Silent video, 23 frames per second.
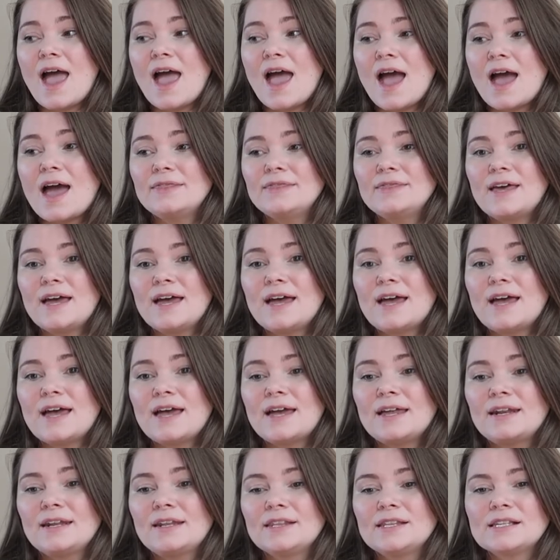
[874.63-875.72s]
And
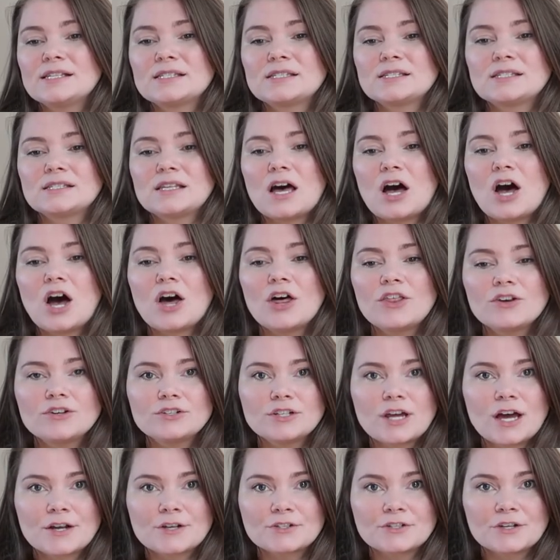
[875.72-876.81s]
then this other
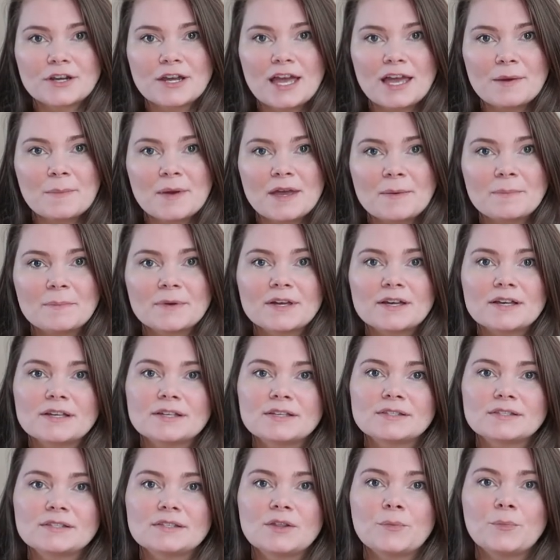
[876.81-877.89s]
doctor came in
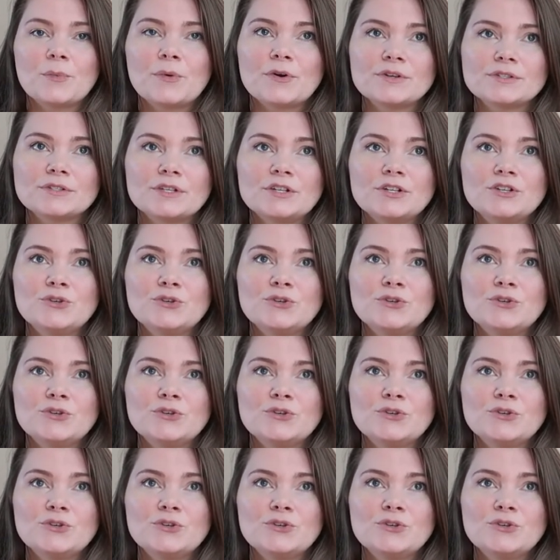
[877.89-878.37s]
because the person